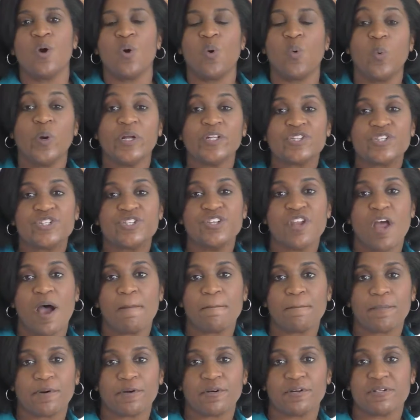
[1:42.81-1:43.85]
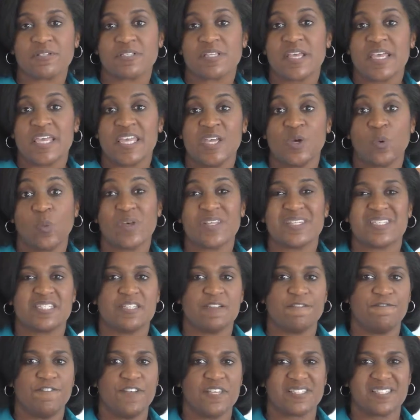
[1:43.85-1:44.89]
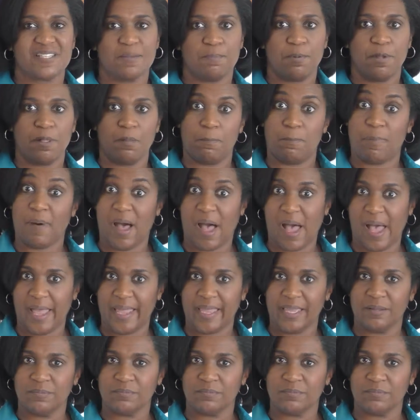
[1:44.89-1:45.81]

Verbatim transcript: which numbers it was divisible by?